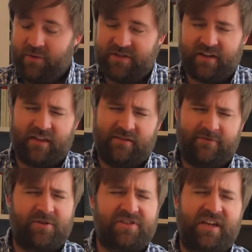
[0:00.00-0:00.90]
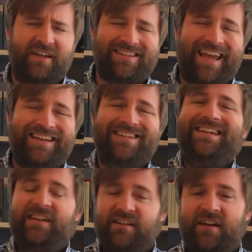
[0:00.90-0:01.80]
We saw that in 1 Kings
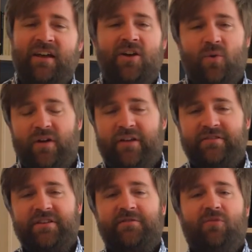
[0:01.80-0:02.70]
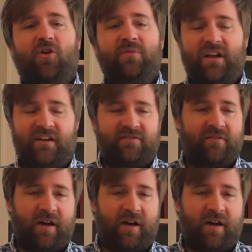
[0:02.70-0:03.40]
18, where there's this moment of